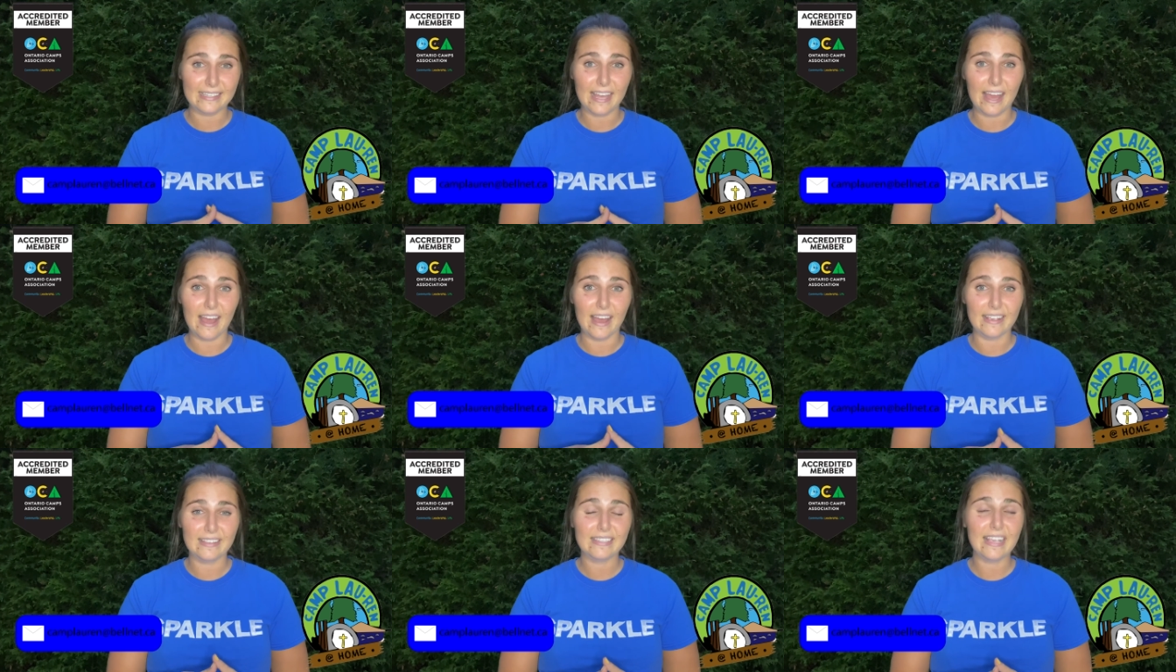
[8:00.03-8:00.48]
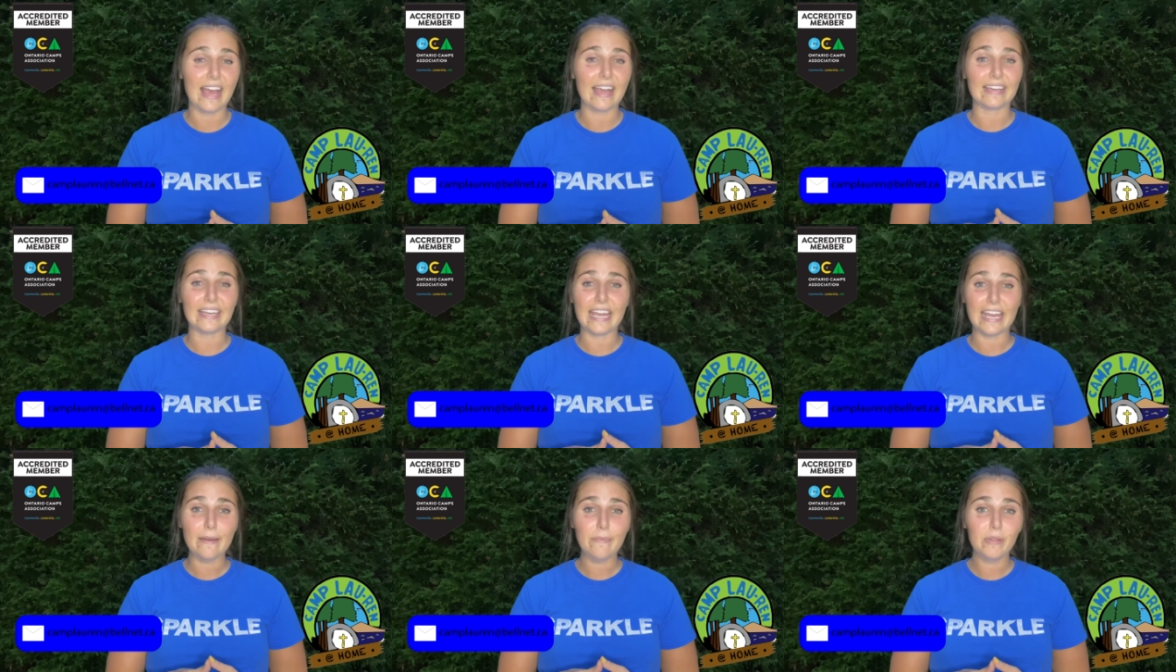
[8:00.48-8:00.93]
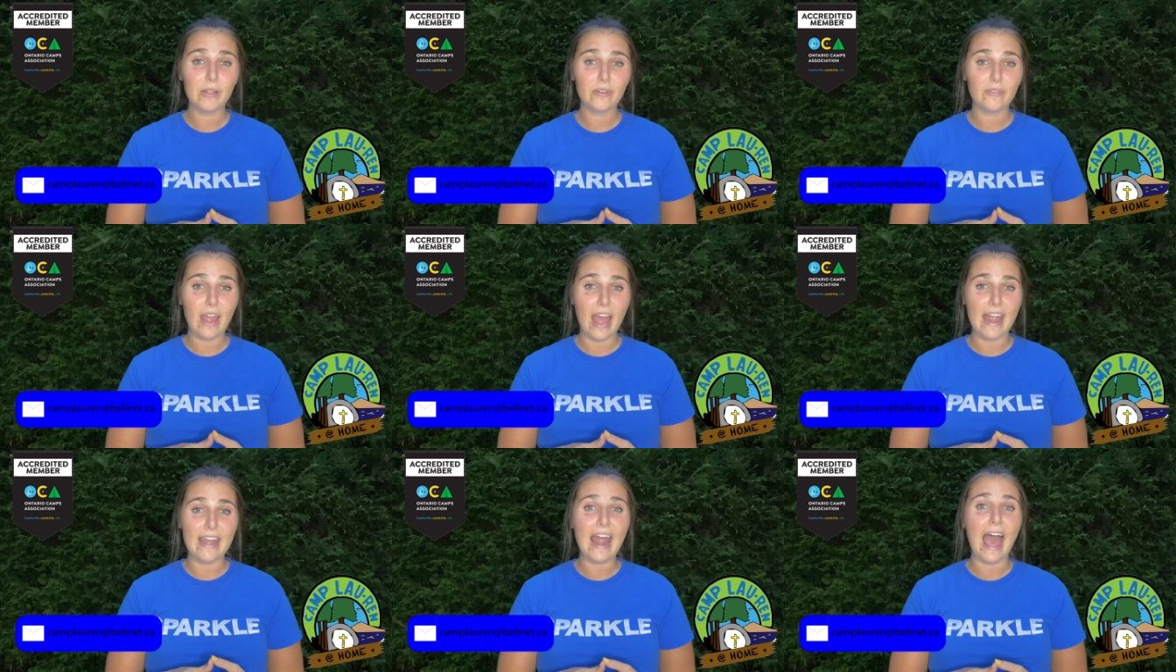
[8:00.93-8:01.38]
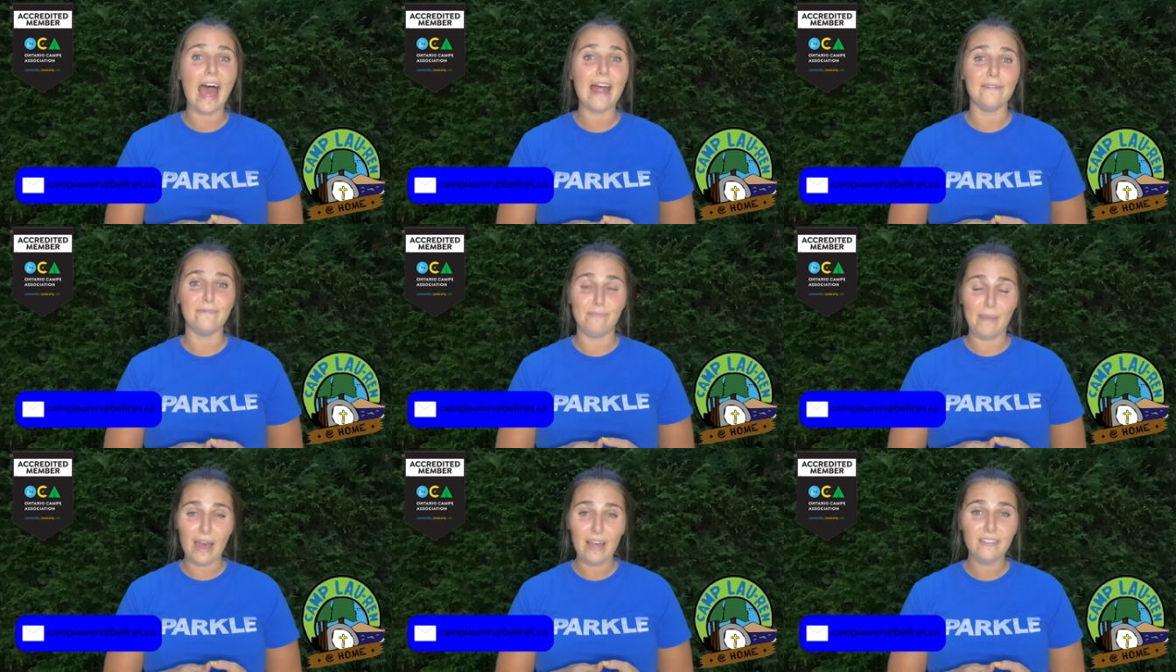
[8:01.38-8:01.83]
to us at camplauren at
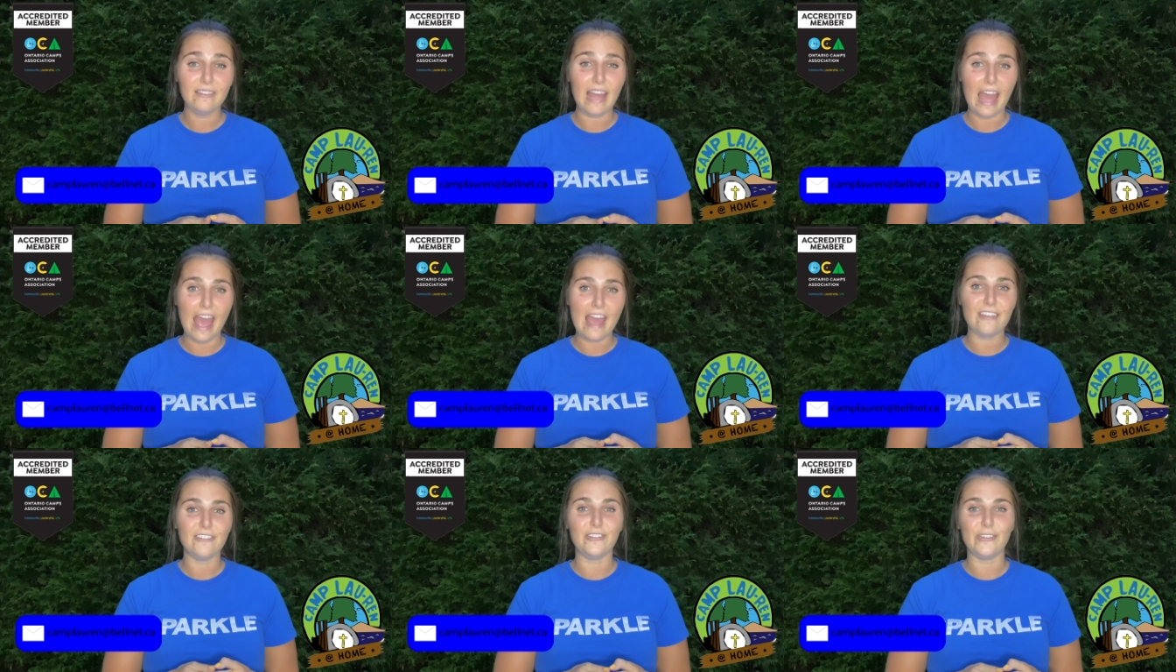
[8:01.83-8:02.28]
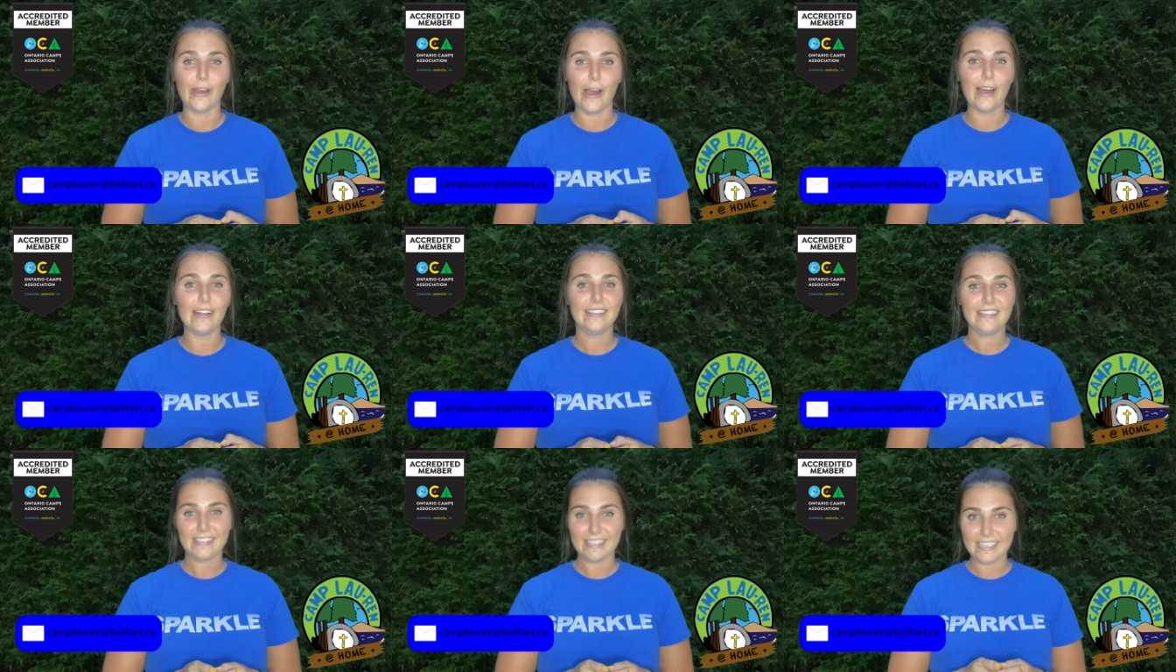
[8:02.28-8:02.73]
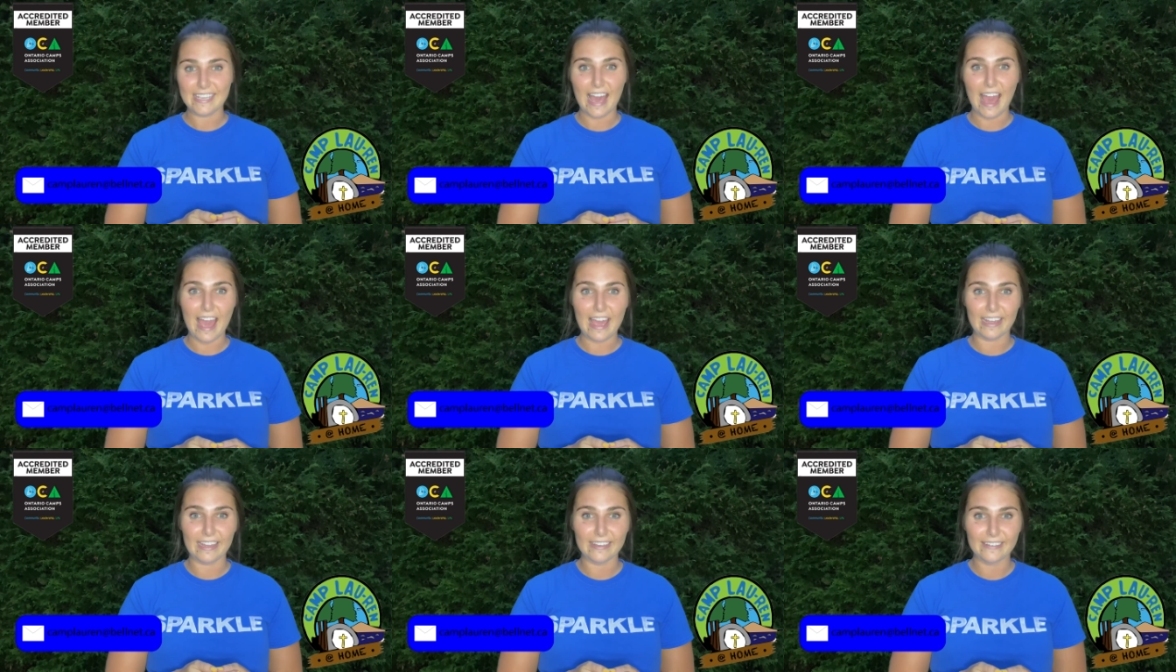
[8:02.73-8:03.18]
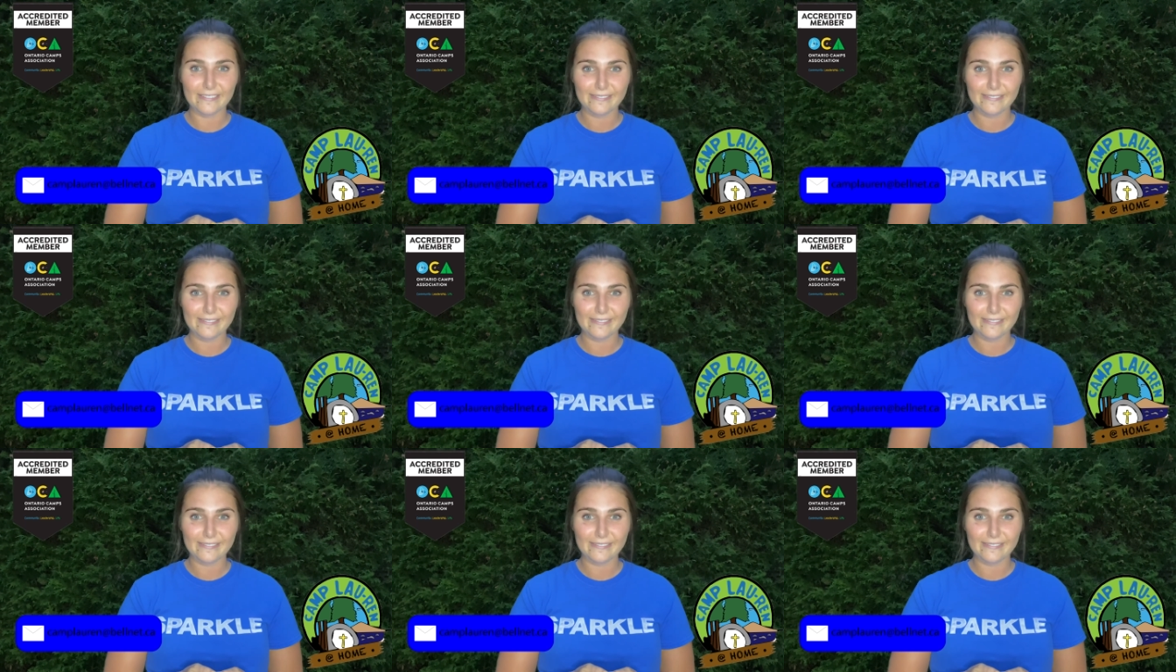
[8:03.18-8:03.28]
bellnet.ca.